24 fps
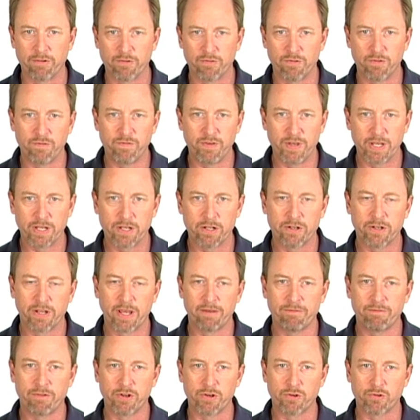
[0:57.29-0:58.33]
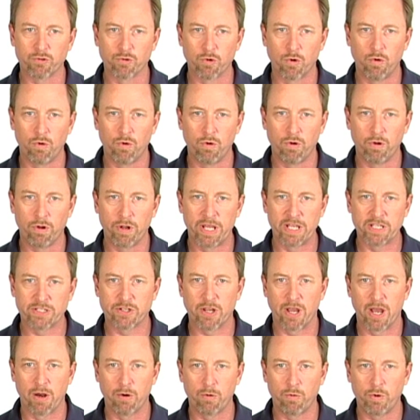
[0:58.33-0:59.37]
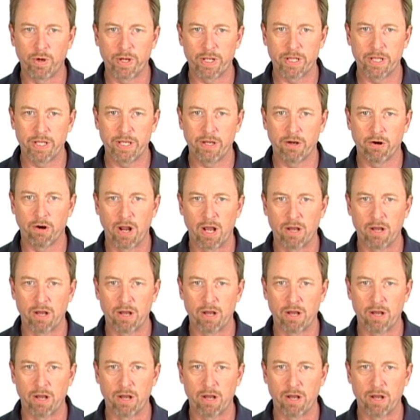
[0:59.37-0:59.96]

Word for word: of the vehicle to have control as to how quickly or